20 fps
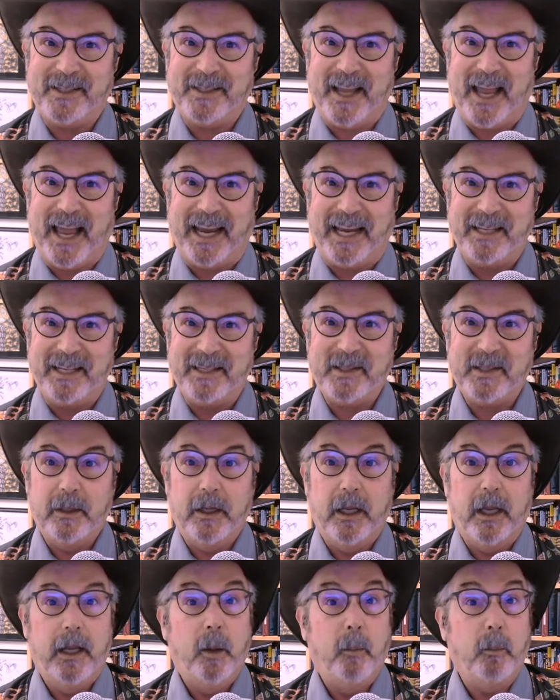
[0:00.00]
science.
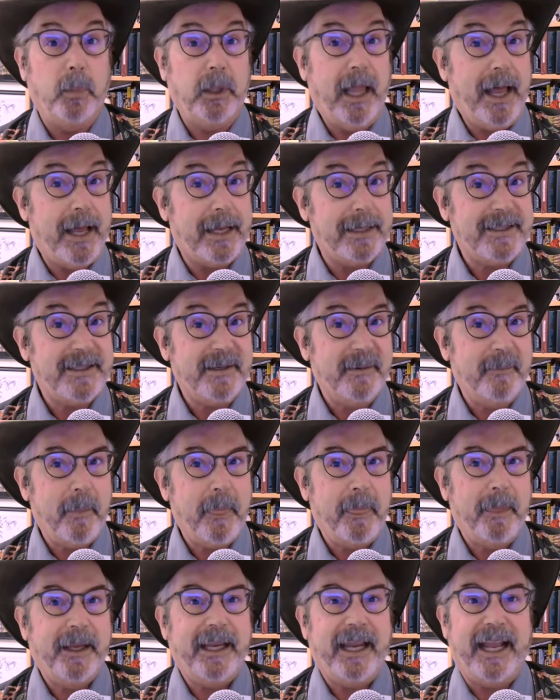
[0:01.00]
Plus,
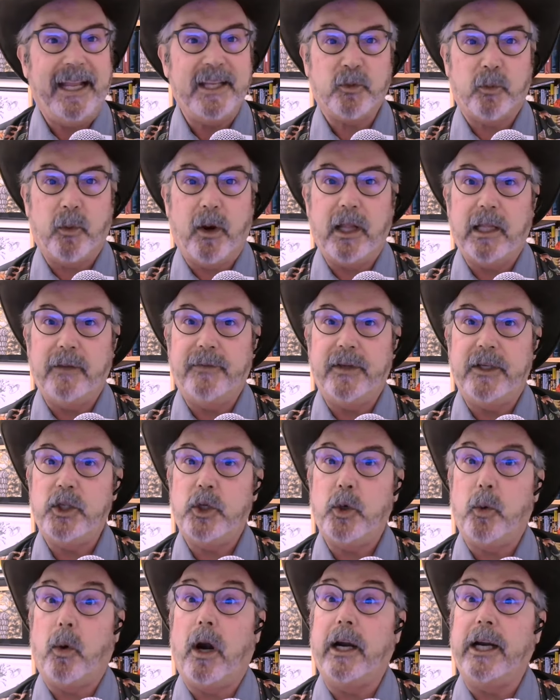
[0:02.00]
it's relevant
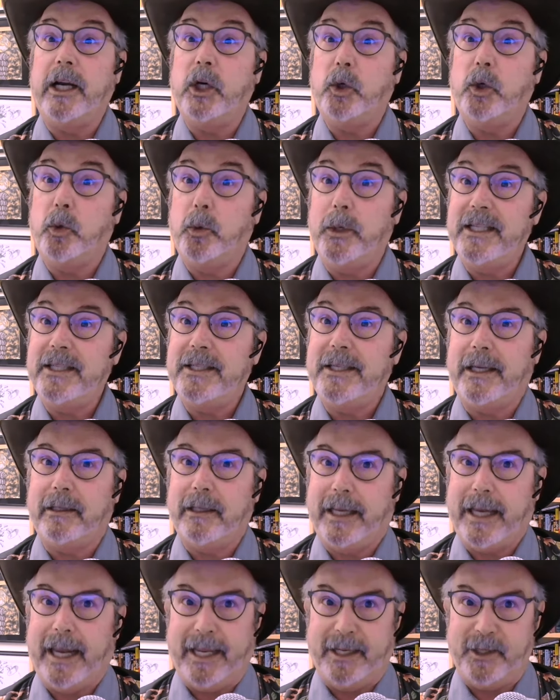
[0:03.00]
to our
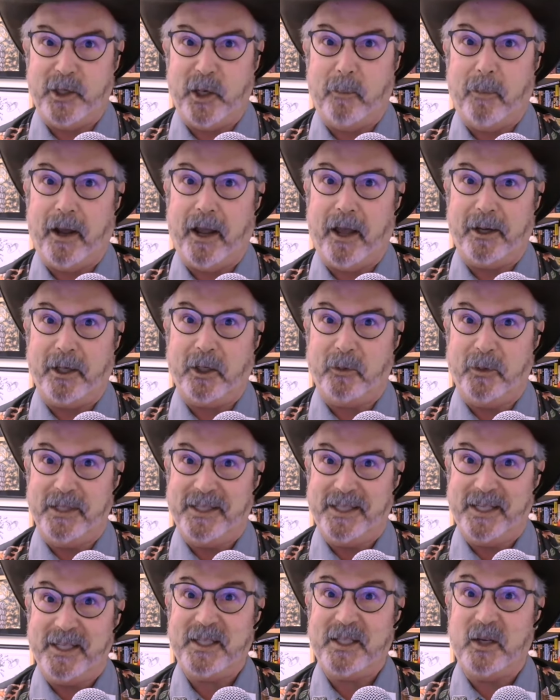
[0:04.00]
increasingly
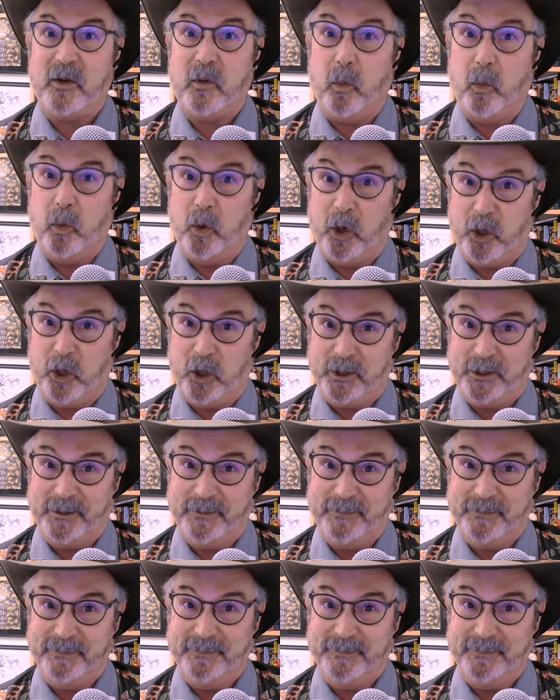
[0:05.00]
antibiotic-resistant world.